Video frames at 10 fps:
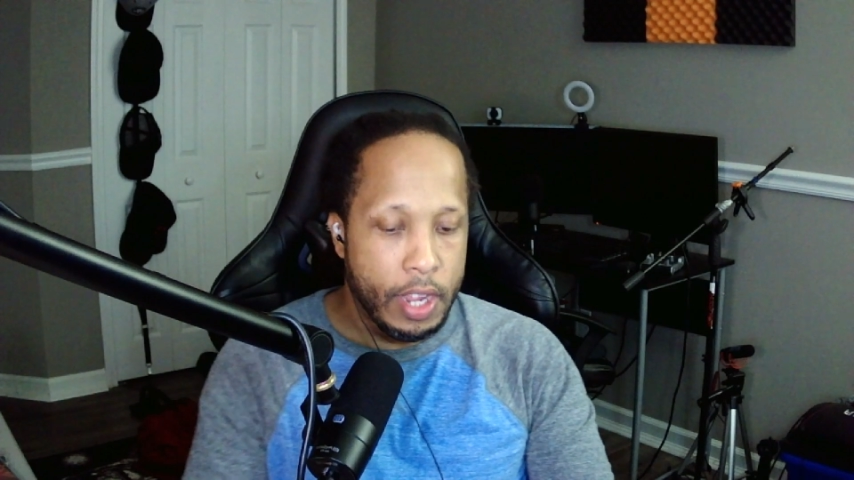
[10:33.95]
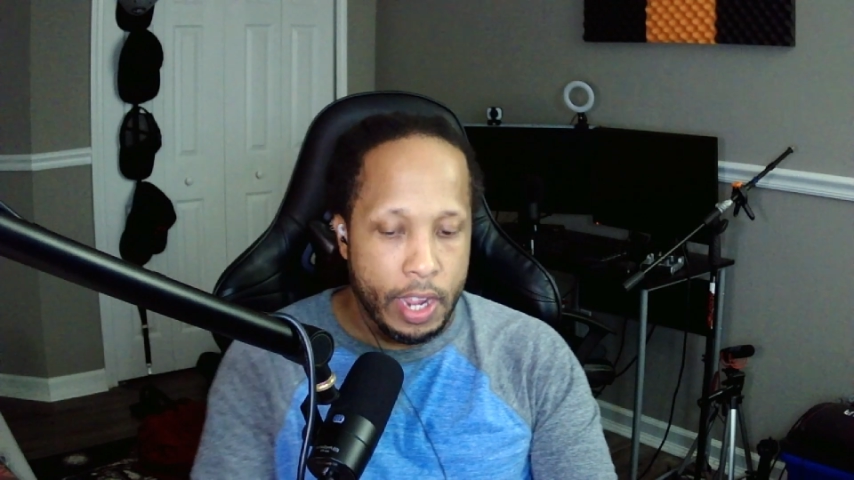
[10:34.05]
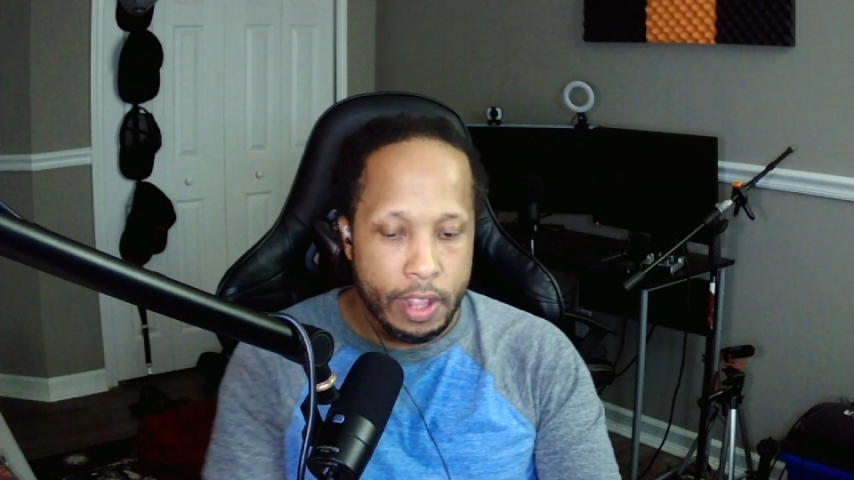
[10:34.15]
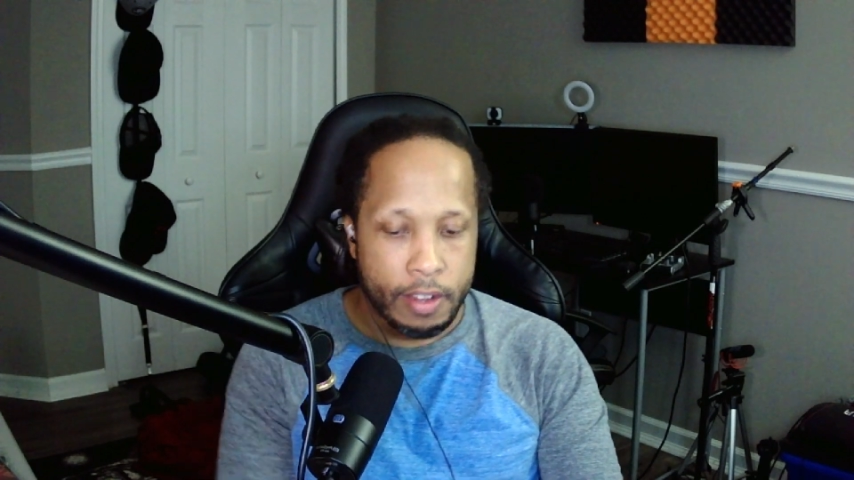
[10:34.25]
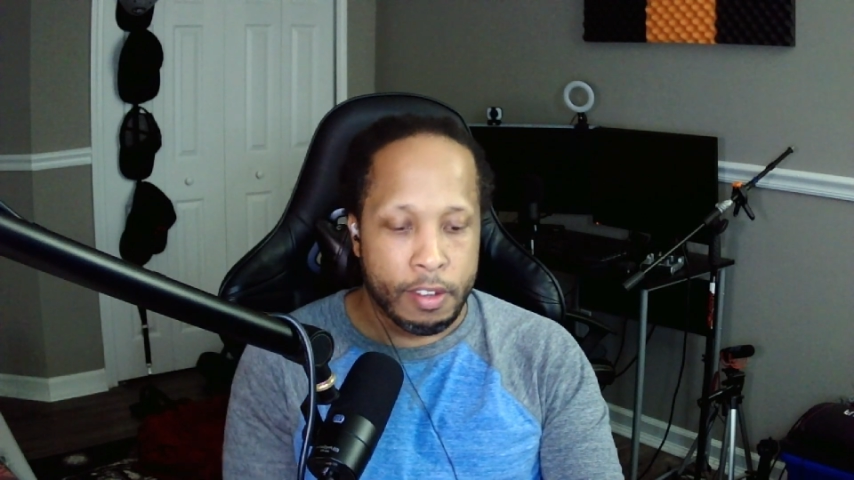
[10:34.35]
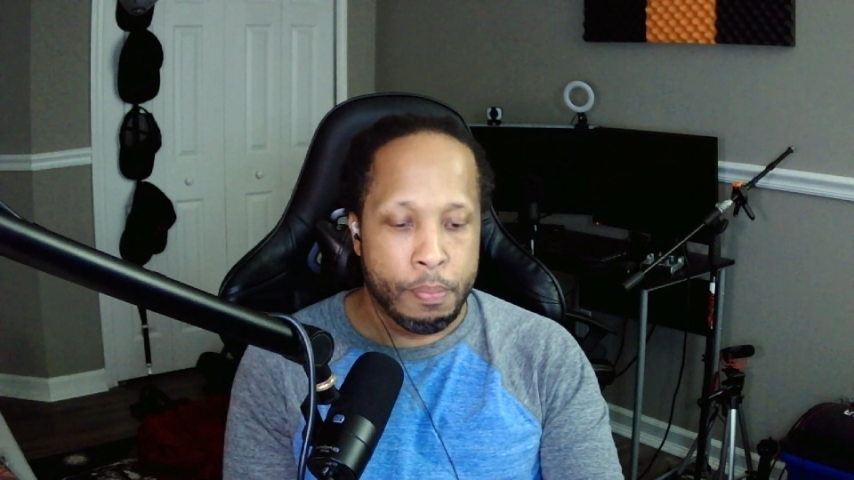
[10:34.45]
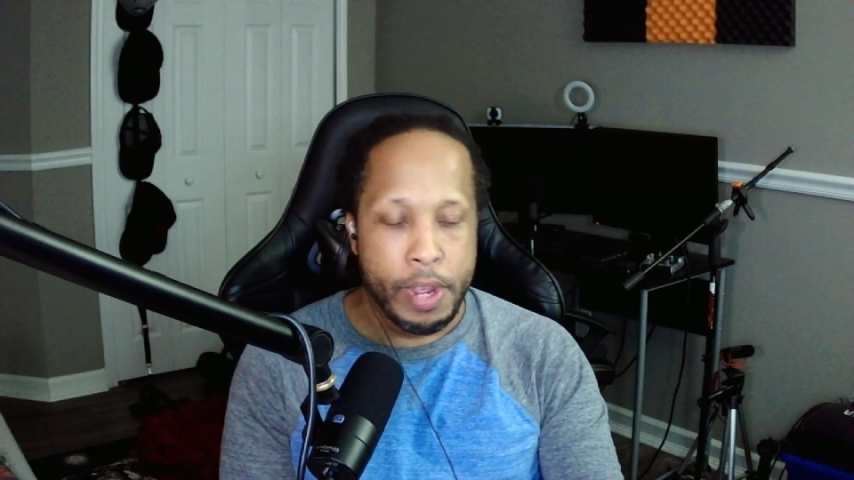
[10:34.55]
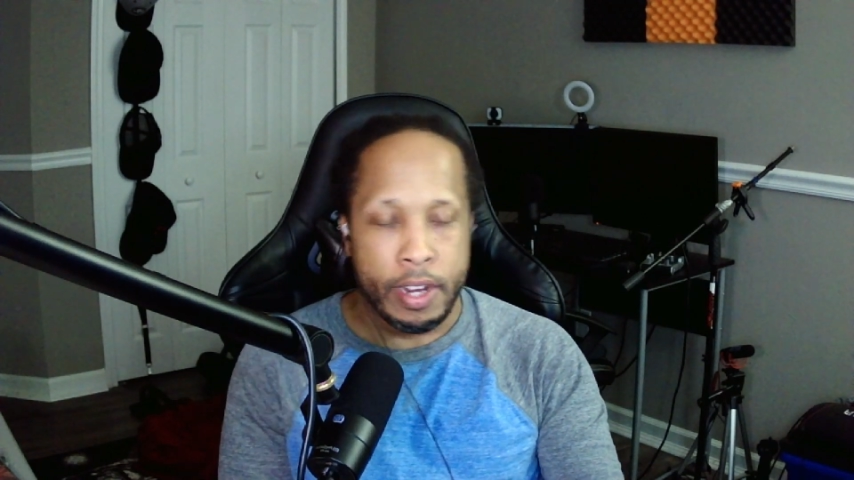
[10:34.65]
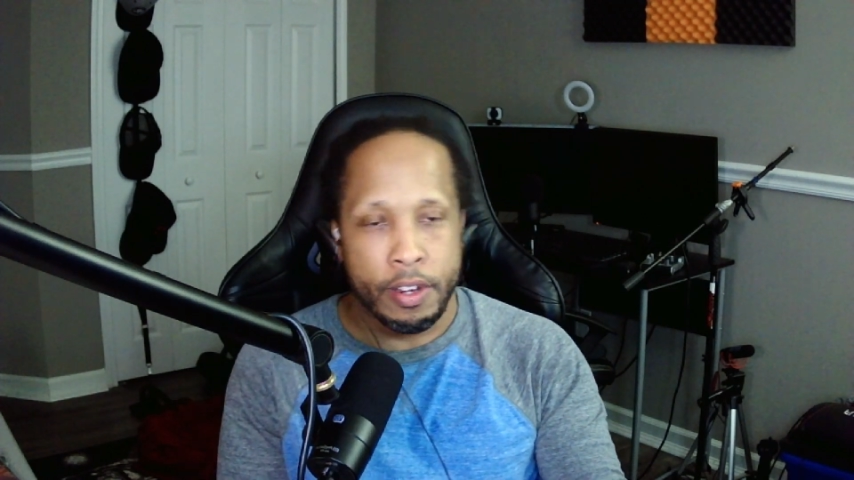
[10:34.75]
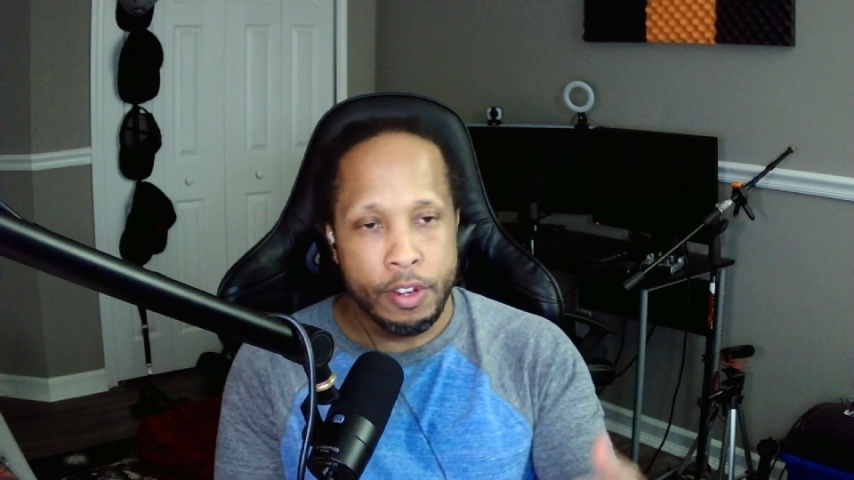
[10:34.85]
and
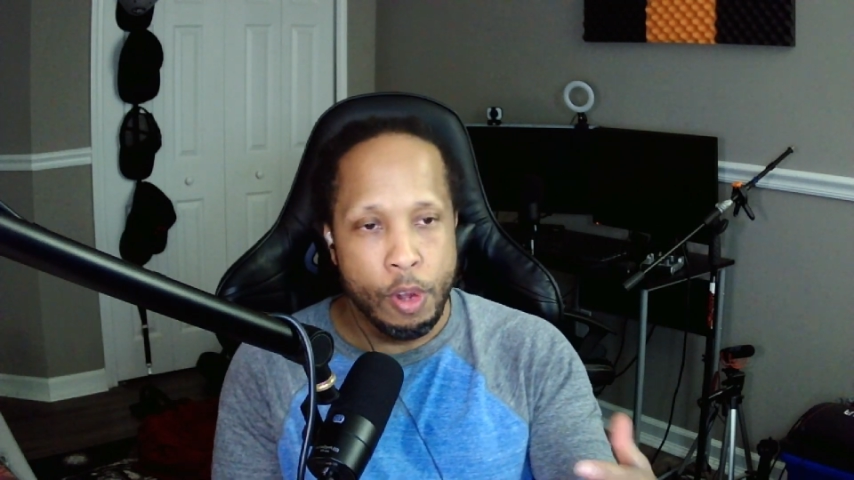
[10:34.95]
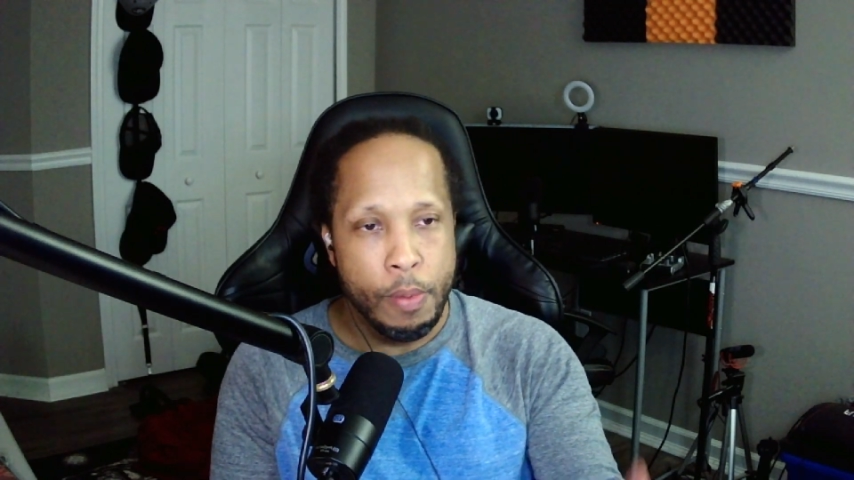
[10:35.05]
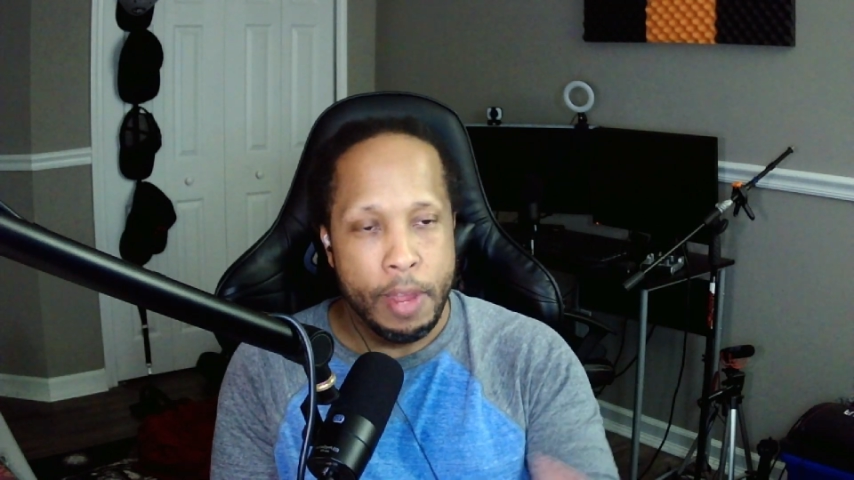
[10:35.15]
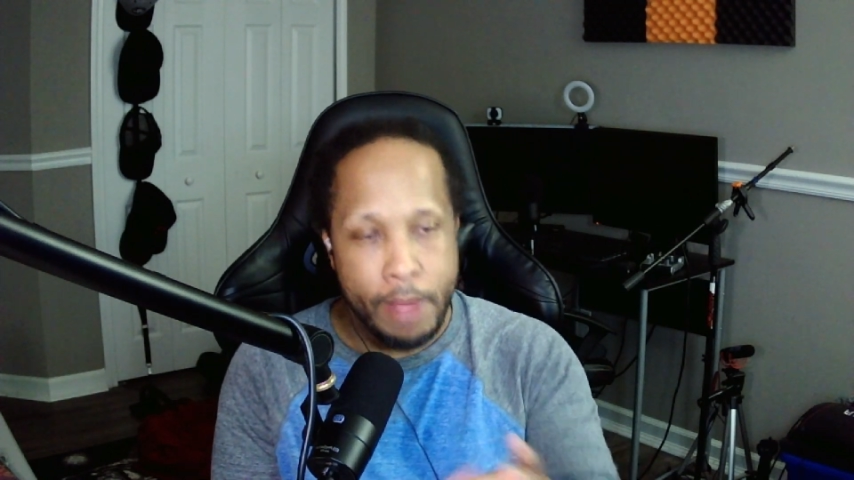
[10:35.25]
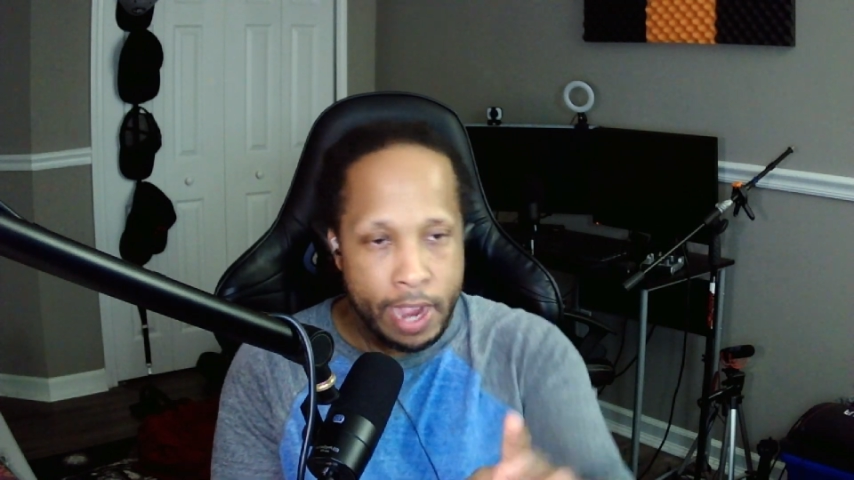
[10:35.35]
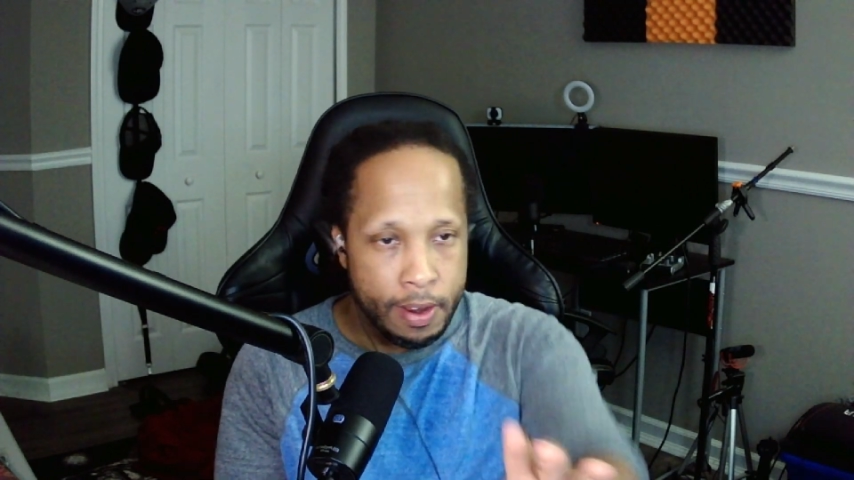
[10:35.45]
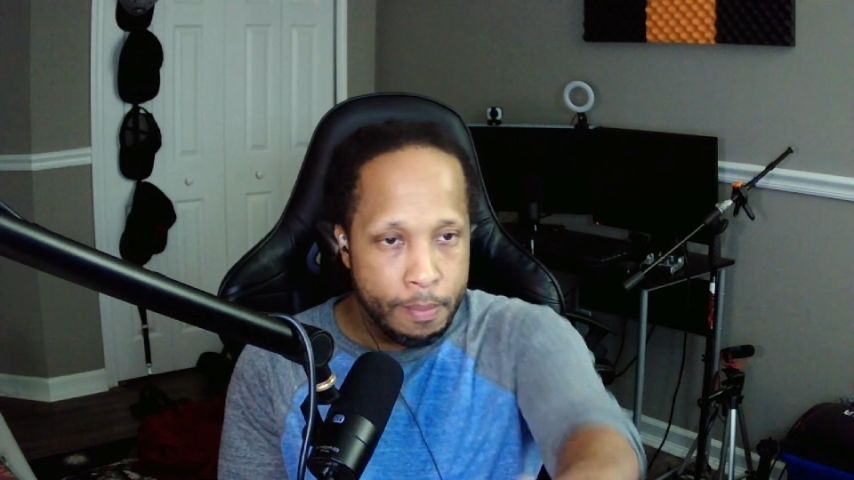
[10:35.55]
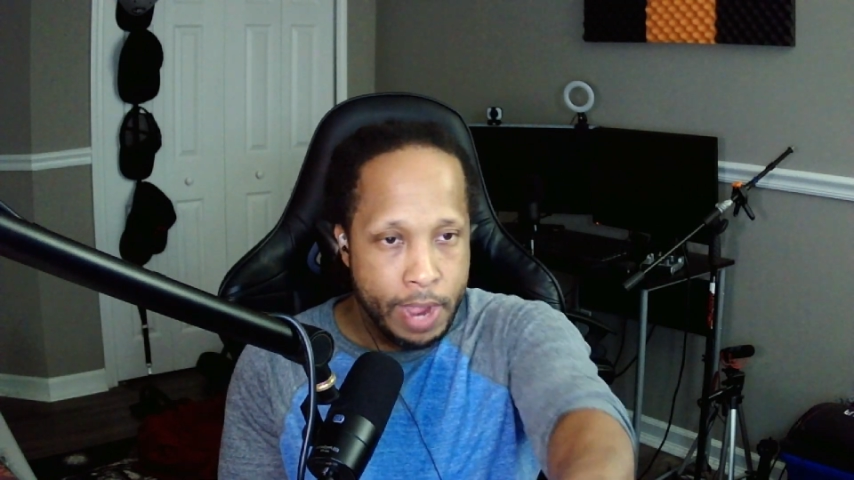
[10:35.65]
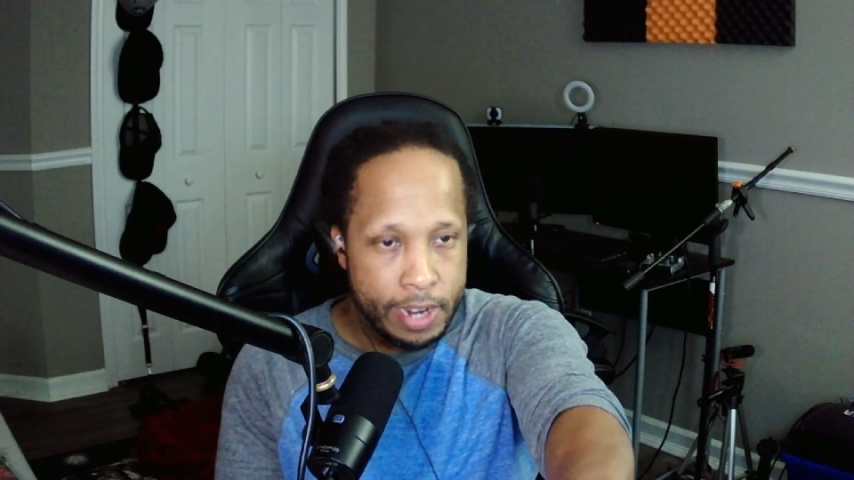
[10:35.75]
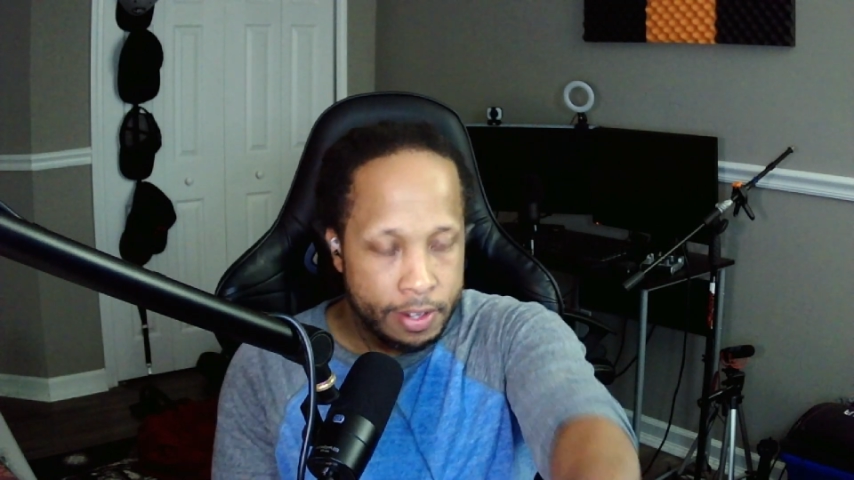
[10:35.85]
expect nobody.
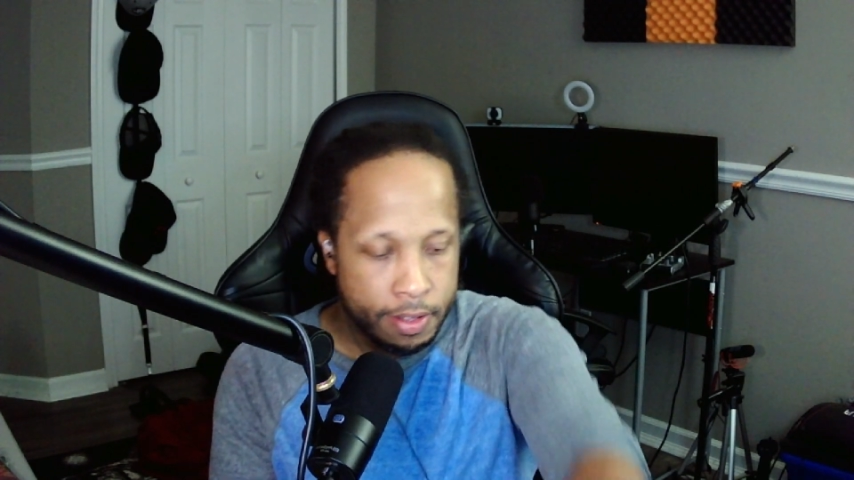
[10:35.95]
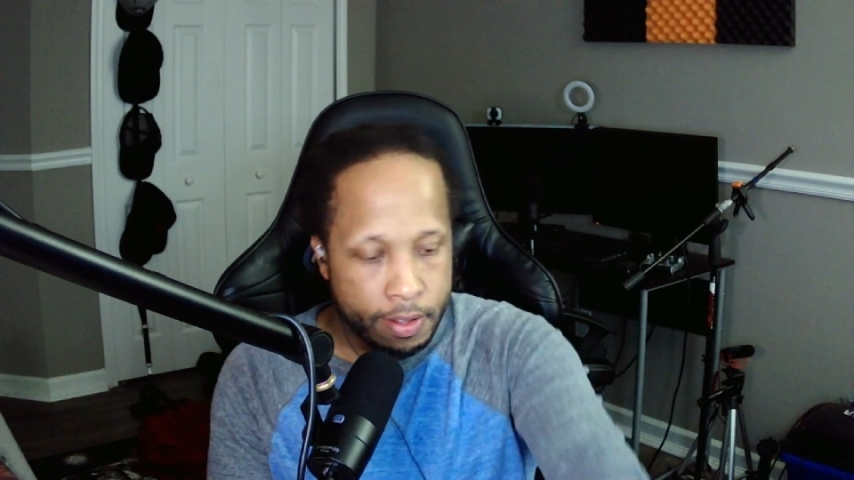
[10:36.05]
Imagine